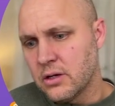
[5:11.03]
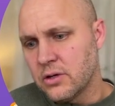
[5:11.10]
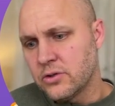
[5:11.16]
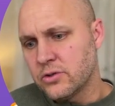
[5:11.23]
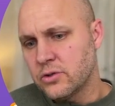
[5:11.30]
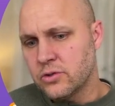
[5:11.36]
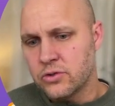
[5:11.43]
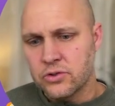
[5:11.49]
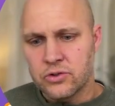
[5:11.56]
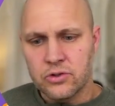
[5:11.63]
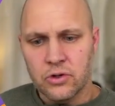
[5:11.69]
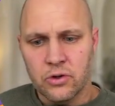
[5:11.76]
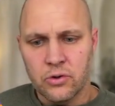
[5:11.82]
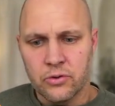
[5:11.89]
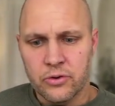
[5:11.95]

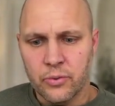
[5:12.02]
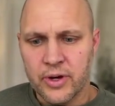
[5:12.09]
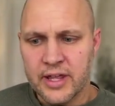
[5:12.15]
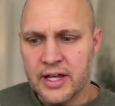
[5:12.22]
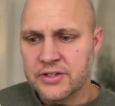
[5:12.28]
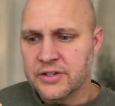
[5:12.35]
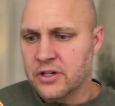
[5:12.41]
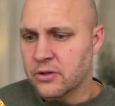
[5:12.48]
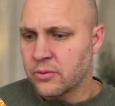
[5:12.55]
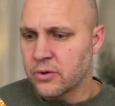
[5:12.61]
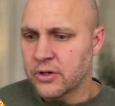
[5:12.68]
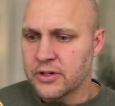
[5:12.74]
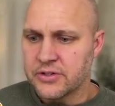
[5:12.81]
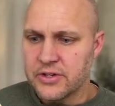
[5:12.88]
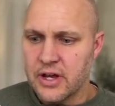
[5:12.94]
So the way that's going to
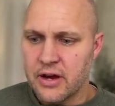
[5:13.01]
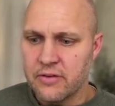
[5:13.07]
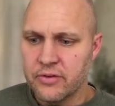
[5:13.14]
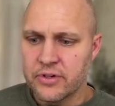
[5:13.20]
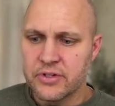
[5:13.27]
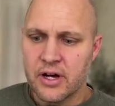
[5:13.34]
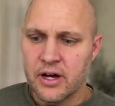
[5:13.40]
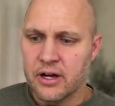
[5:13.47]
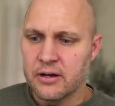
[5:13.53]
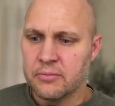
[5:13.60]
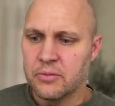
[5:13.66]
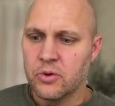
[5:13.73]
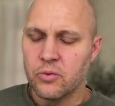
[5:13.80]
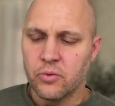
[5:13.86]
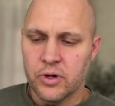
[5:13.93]
work is every
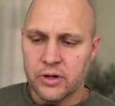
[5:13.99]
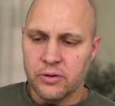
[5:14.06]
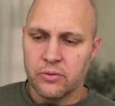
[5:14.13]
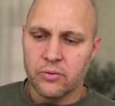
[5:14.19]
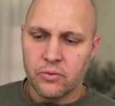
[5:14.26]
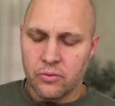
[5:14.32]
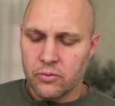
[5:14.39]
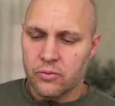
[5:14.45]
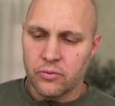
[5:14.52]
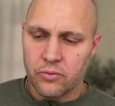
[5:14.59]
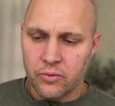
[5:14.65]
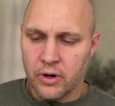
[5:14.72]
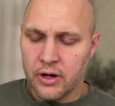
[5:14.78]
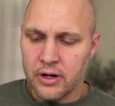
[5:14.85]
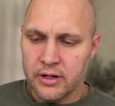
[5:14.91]
time we
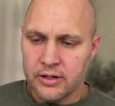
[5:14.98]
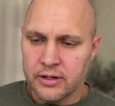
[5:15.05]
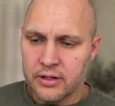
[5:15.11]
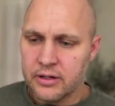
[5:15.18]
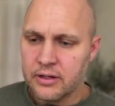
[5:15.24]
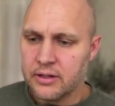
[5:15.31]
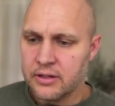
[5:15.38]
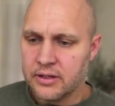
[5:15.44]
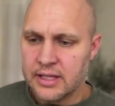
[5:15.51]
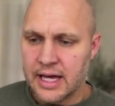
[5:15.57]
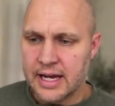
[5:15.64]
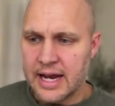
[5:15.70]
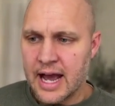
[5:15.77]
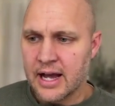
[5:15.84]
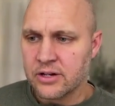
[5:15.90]
run that
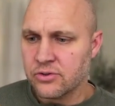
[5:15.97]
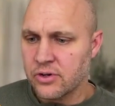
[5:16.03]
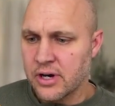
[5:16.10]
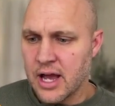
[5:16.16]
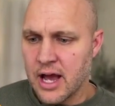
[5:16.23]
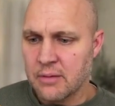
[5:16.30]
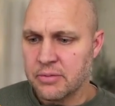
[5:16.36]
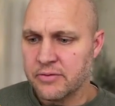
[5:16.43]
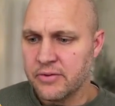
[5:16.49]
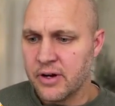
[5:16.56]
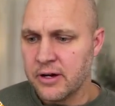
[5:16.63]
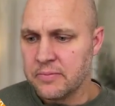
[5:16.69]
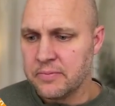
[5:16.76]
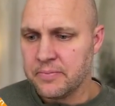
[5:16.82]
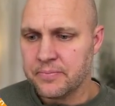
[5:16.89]
actor in
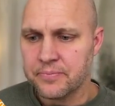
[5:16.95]
Apify,